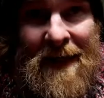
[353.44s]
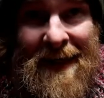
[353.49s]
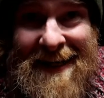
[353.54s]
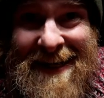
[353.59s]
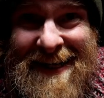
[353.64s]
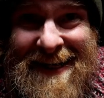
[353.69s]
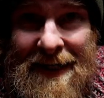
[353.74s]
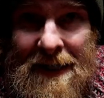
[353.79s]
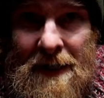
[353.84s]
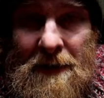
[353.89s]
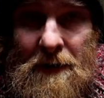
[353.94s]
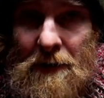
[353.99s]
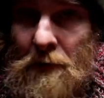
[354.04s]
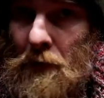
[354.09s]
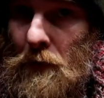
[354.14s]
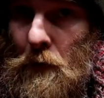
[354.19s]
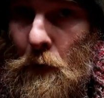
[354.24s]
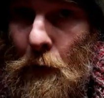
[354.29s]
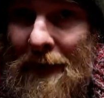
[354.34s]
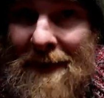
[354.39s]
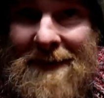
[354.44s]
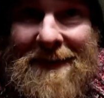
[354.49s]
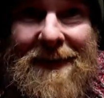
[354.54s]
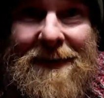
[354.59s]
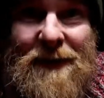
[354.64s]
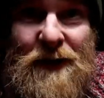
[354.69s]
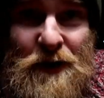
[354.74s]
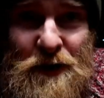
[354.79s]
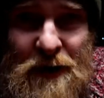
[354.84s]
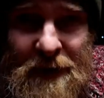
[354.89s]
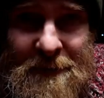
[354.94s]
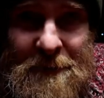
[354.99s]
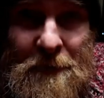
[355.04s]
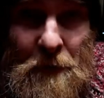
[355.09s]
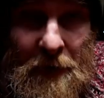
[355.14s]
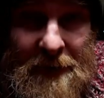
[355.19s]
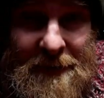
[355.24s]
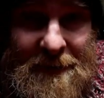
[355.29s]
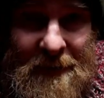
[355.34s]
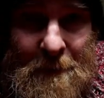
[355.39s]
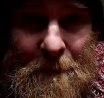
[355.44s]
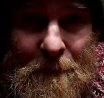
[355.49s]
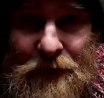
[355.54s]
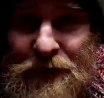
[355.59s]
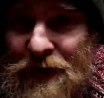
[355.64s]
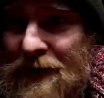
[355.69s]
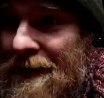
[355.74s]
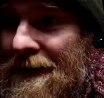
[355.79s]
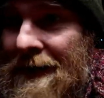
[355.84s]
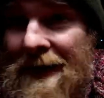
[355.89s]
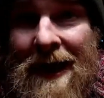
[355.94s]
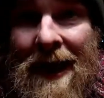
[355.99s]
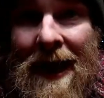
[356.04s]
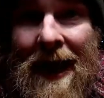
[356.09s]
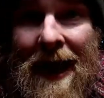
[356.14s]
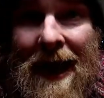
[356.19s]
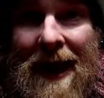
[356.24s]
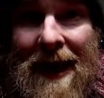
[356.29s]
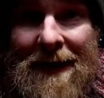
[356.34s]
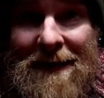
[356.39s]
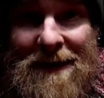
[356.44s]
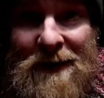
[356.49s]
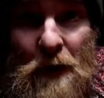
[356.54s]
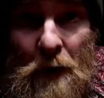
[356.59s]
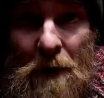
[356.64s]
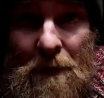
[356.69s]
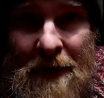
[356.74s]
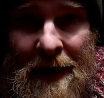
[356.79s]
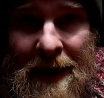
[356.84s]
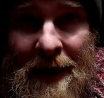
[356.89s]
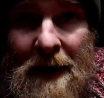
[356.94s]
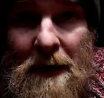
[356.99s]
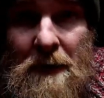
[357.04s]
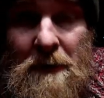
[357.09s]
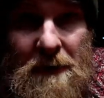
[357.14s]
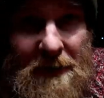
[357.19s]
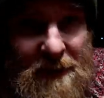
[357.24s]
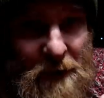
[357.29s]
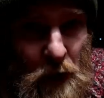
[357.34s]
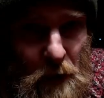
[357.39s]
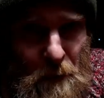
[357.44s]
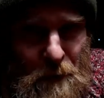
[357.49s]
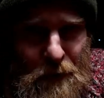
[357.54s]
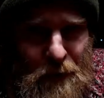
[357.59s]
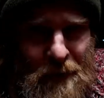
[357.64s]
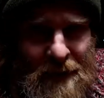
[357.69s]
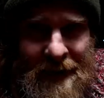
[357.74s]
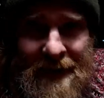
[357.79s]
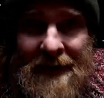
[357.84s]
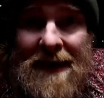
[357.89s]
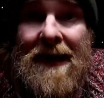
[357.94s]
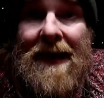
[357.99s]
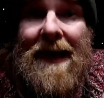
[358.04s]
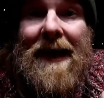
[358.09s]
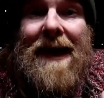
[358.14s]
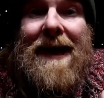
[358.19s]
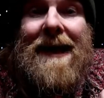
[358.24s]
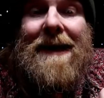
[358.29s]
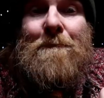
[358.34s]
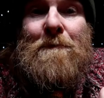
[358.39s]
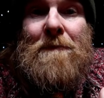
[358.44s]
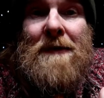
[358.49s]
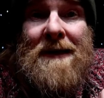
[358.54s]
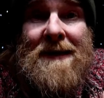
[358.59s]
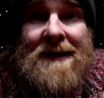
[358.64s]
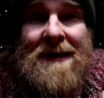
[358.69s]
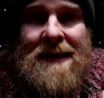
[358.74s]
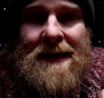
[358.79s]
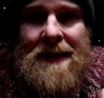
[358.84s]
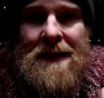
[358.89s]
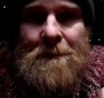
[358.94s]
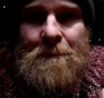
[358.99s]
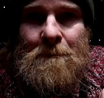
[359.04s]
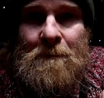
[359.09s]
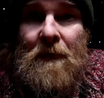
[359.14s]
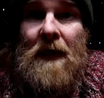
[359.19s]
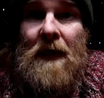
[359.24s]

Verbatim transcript: Nearly, not quite, it's just the right temperature. It's not there, it's not boiling, but nearly.